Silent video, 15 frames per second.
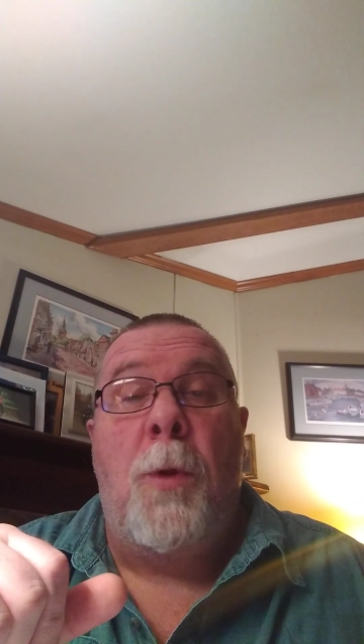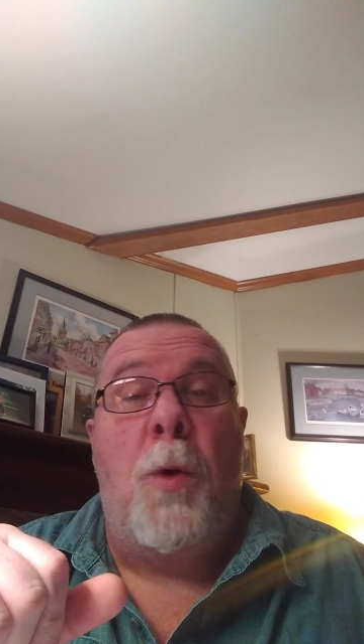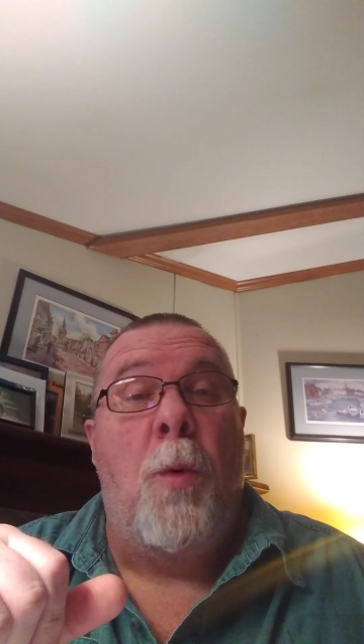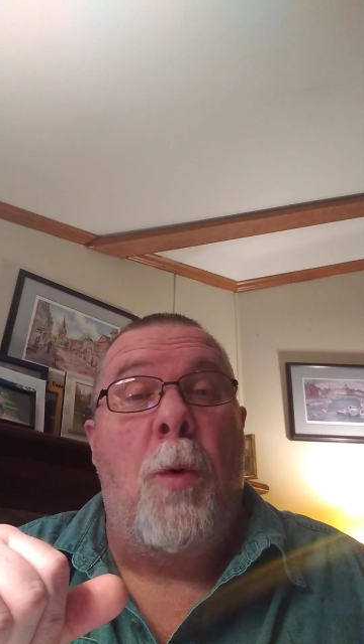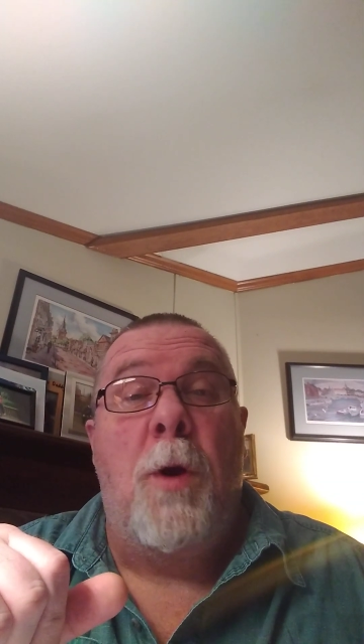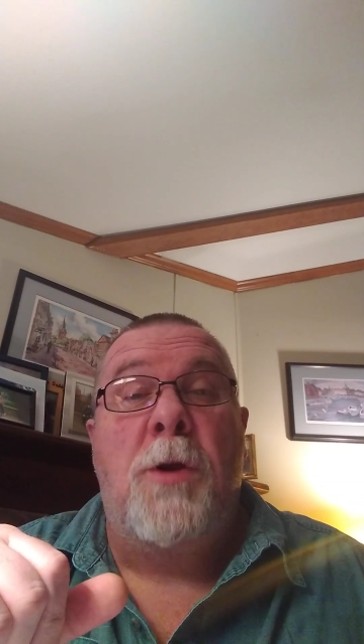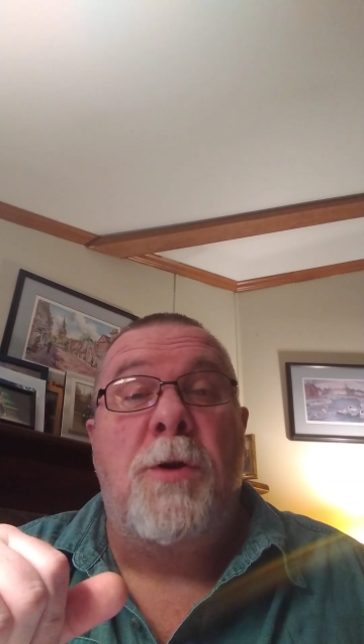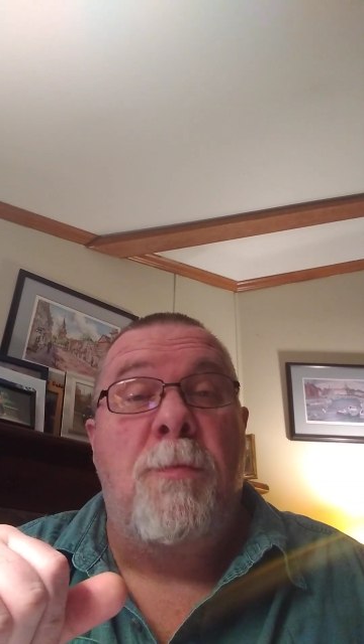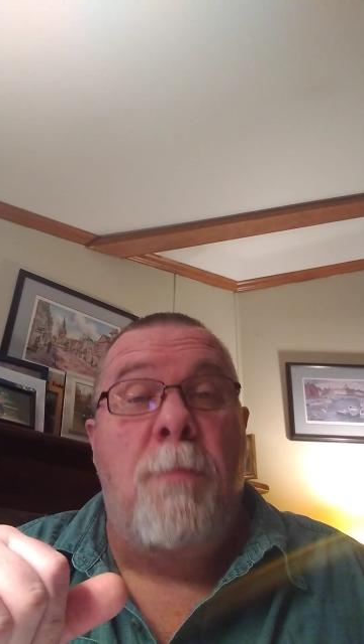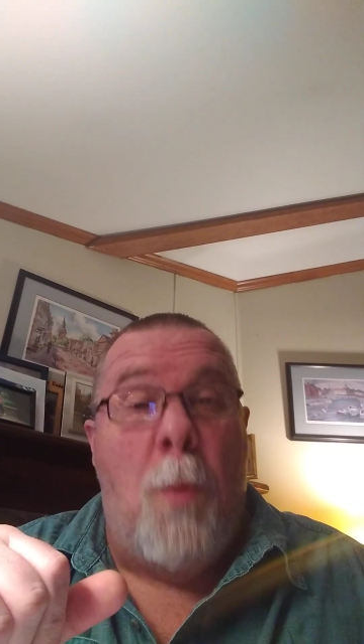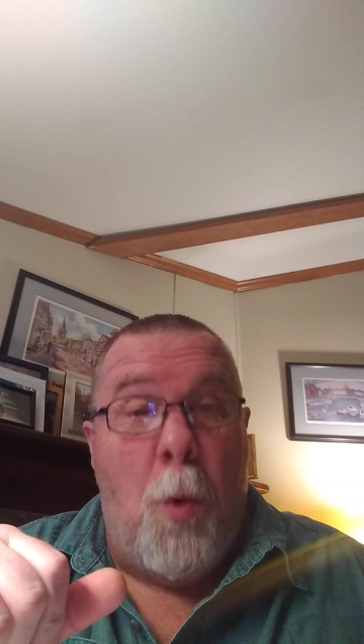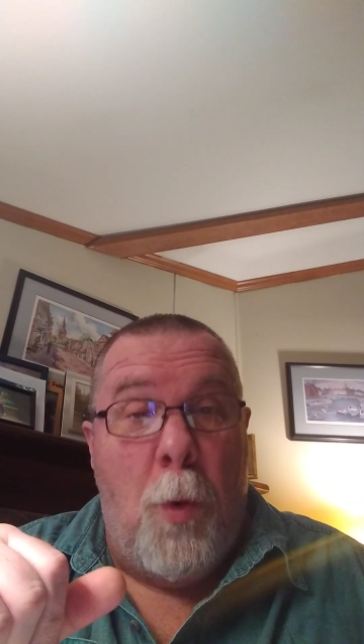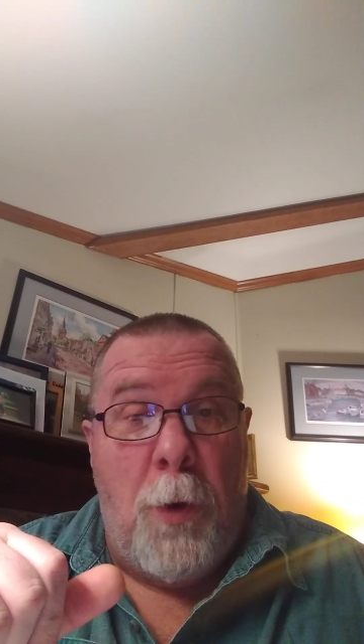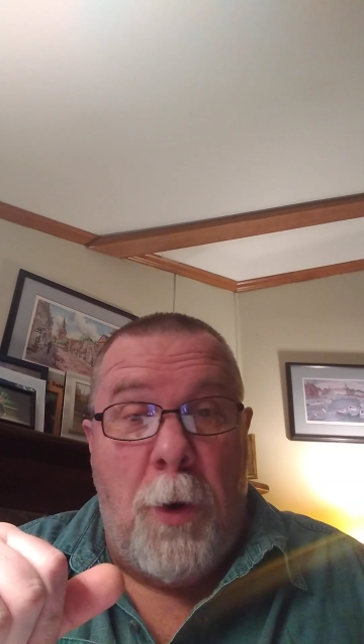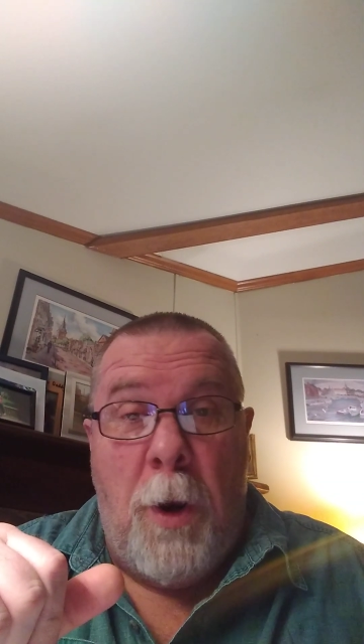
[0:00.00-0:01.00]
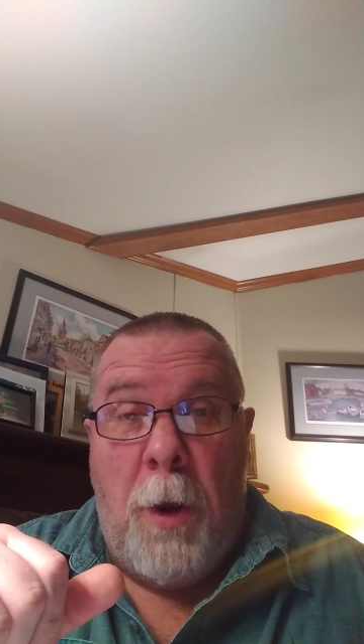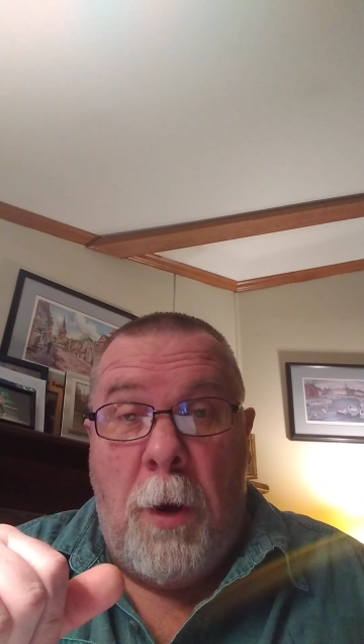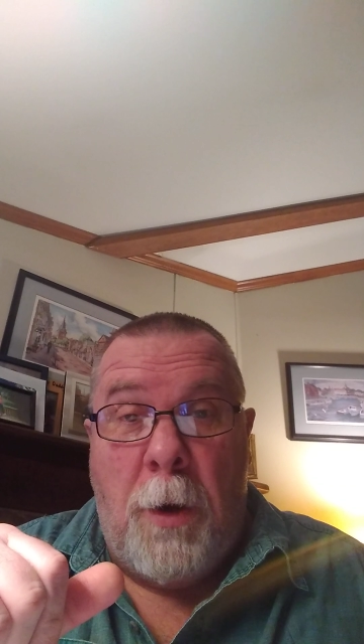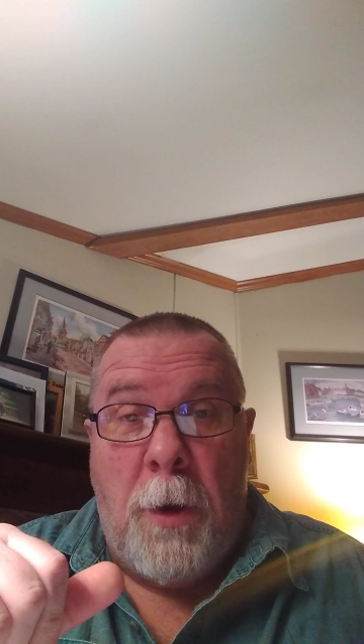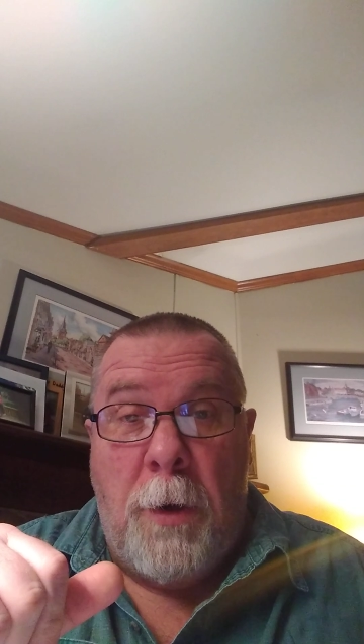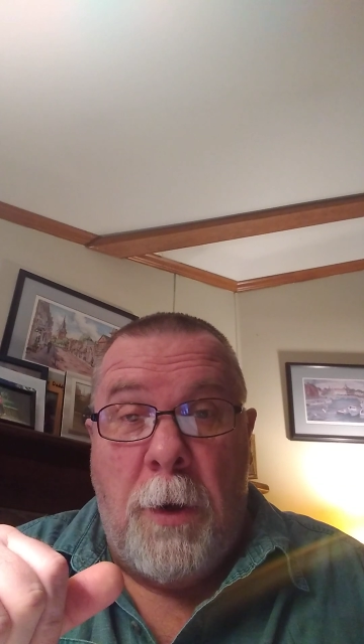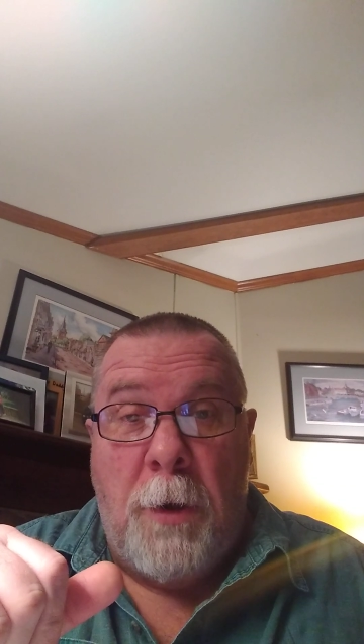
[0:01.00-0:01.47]
to where it's more than
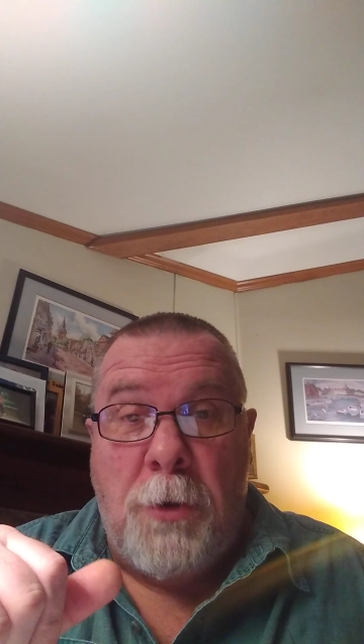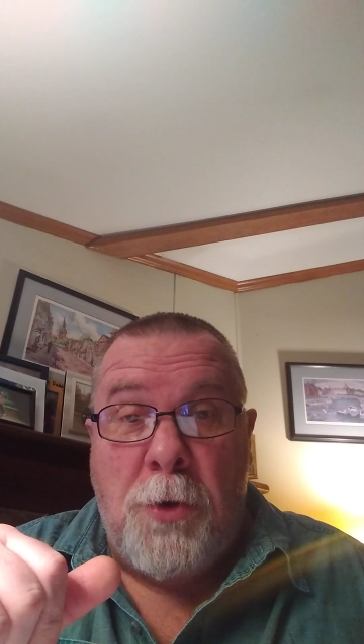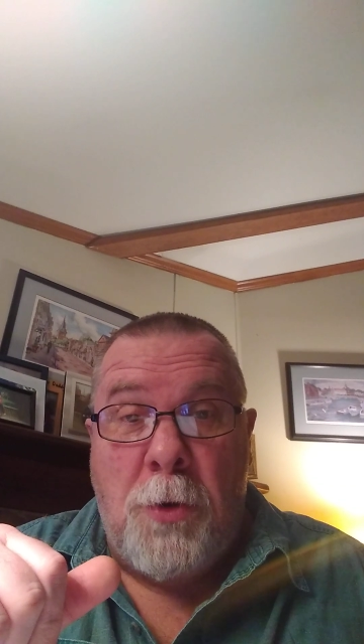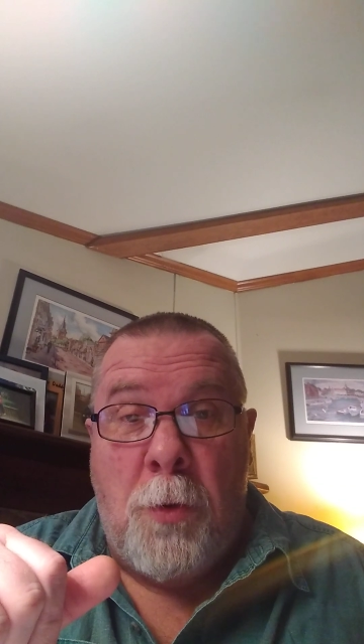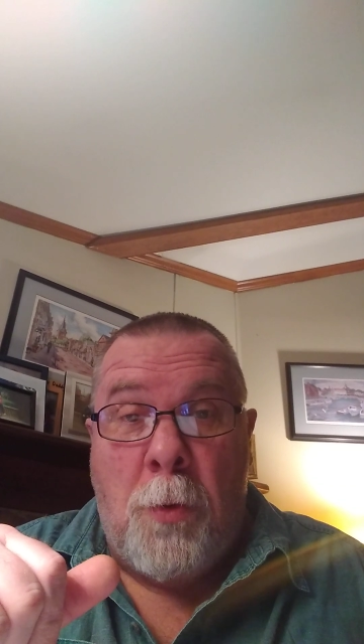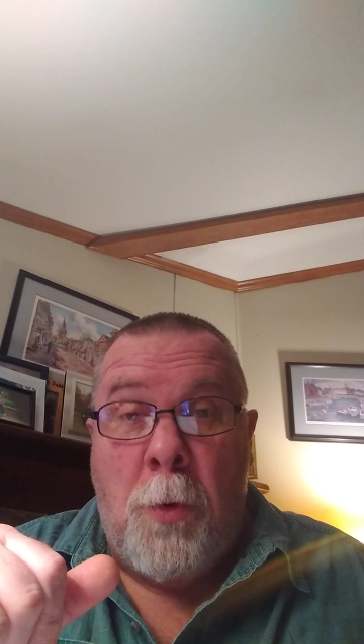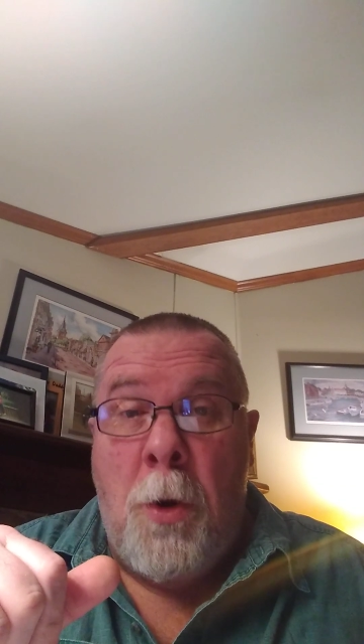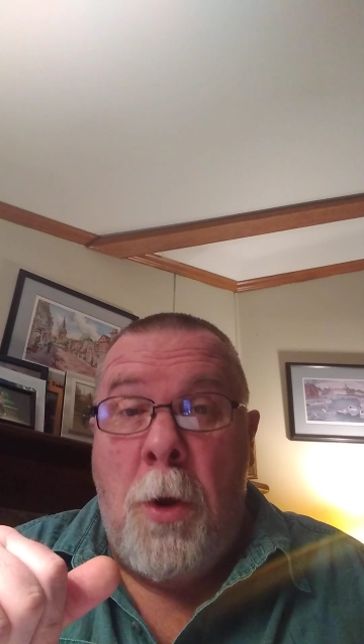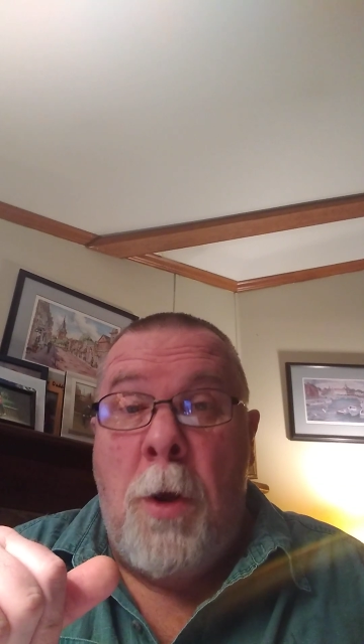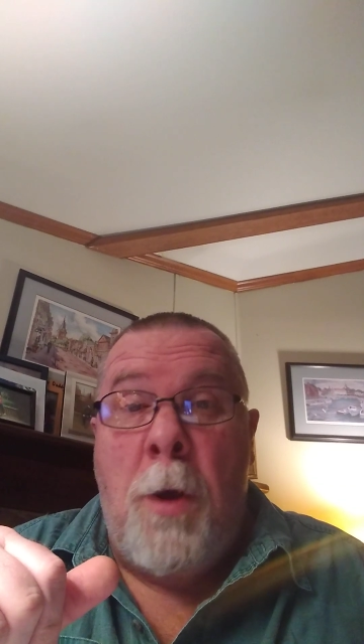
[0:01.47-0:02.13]
unconditional,